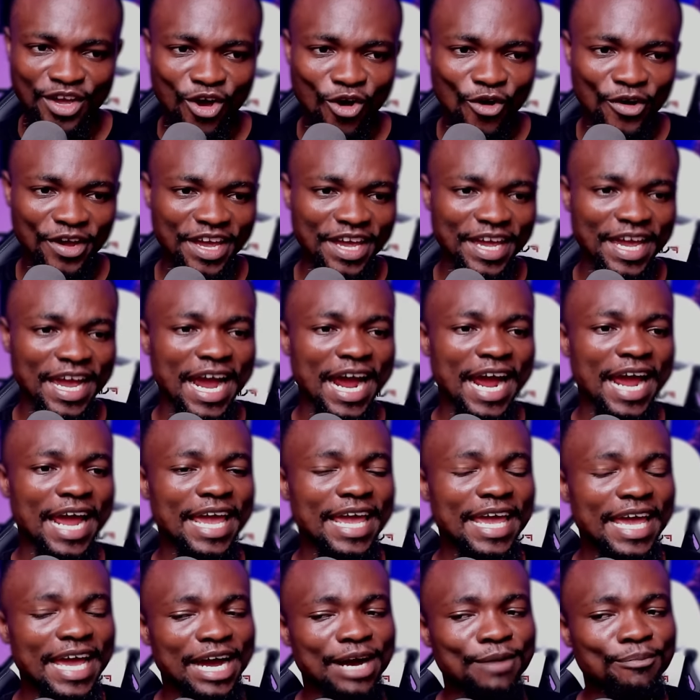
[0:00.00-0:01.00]
Okay, I
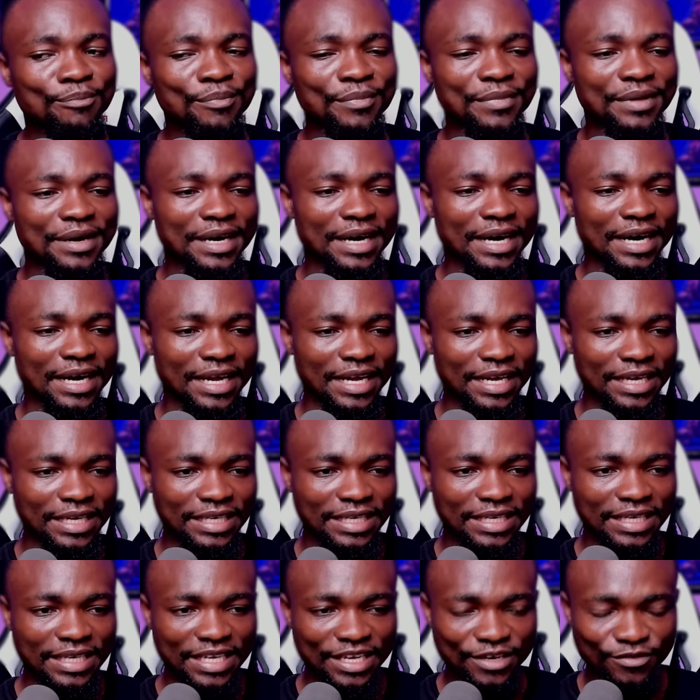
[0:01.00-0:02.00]
am
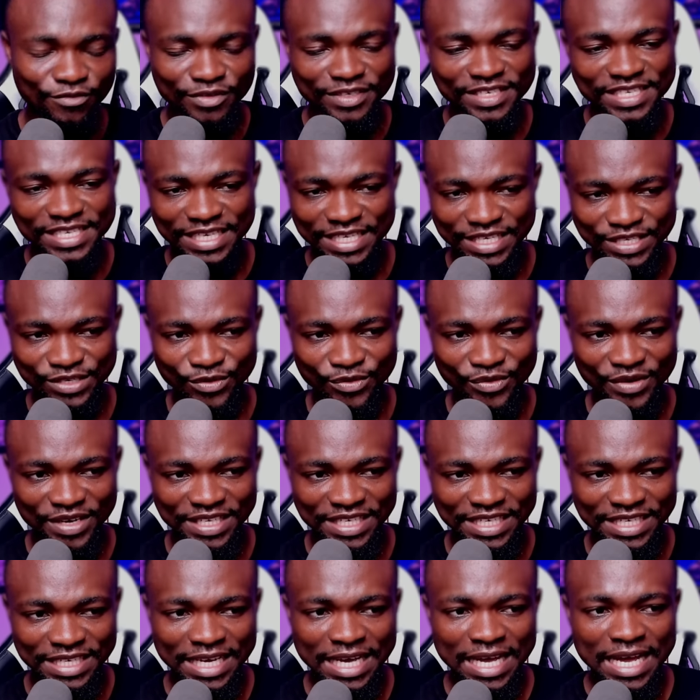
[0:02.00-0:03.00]
in level 6
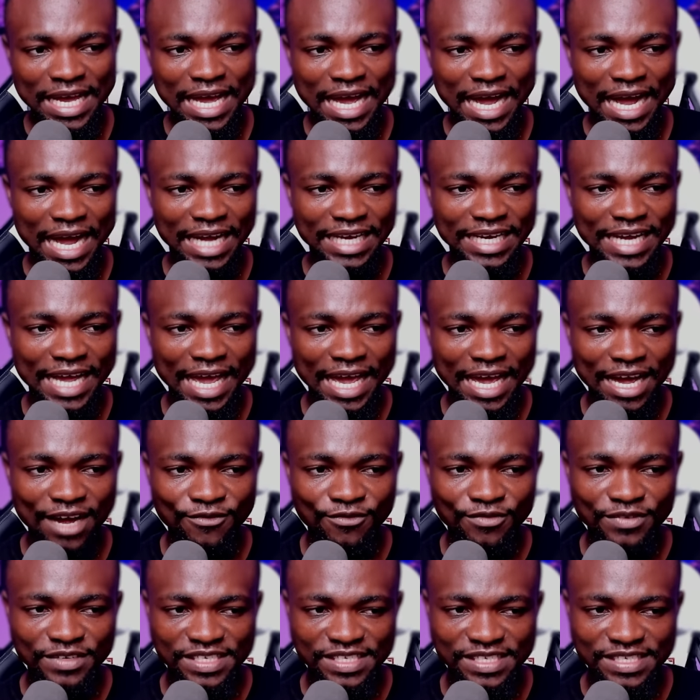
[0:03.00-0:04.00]
already, and I
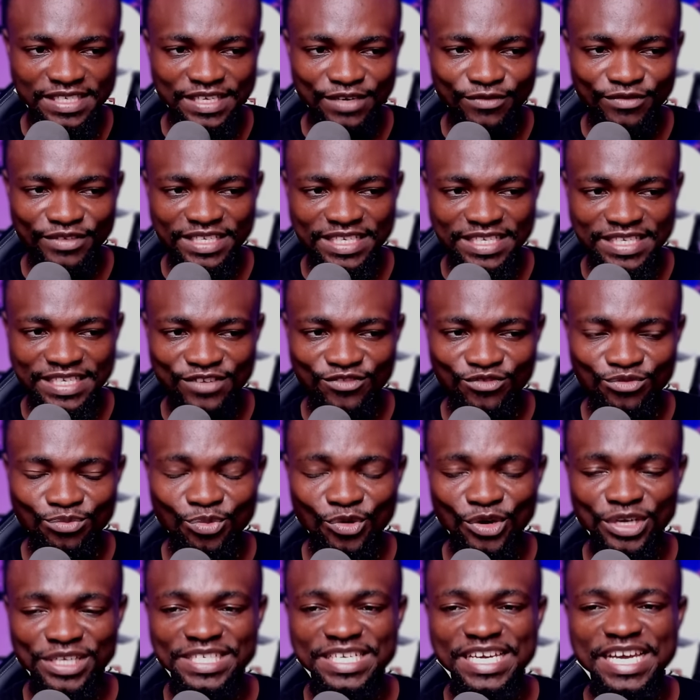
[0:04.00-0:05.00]
have
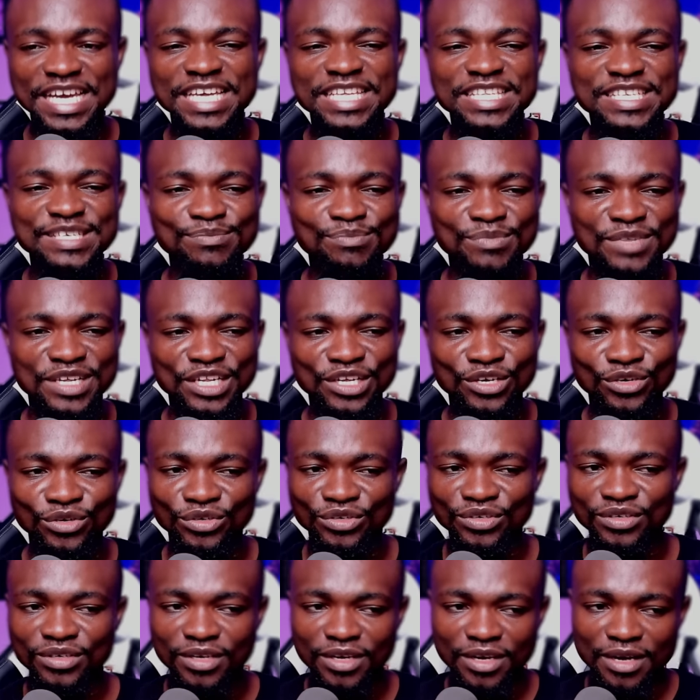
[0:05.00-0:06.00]
77.8
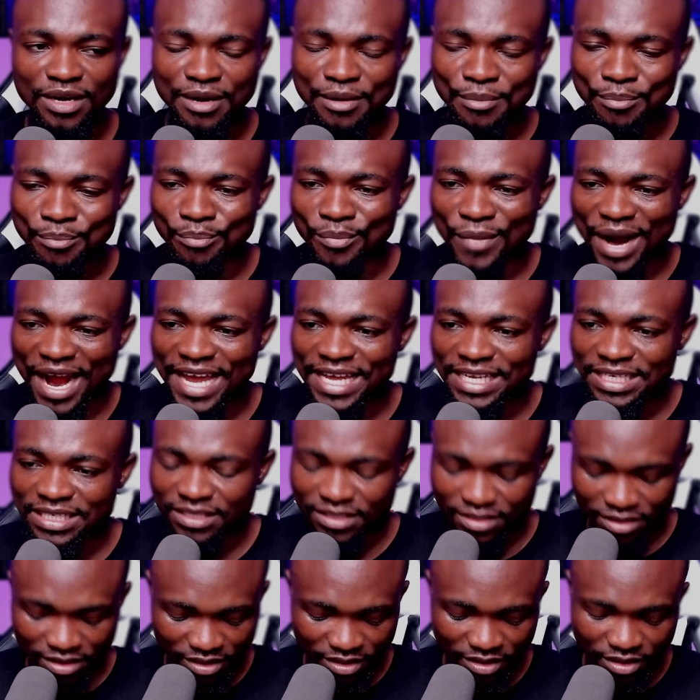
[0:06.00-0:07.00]
million mine
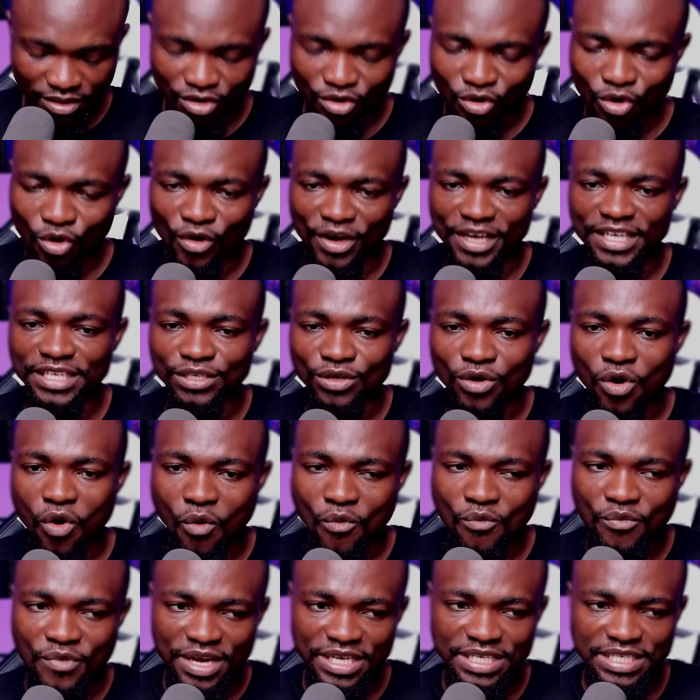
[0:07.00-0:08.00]
coin
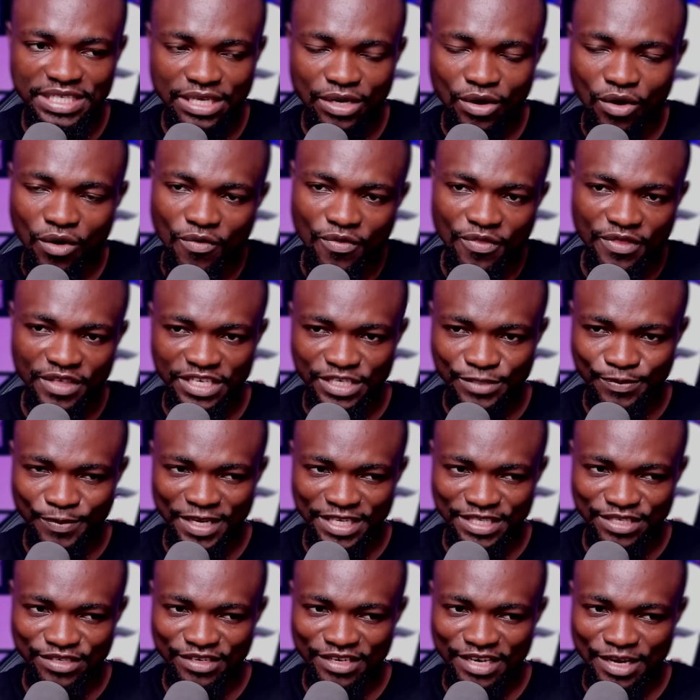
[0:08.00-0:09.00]
already on this
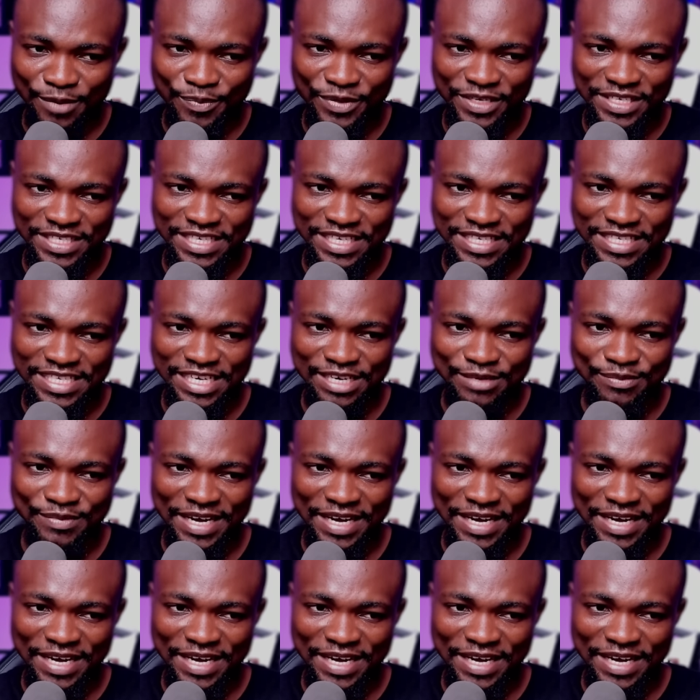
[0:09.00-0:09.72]
particular PixelTap,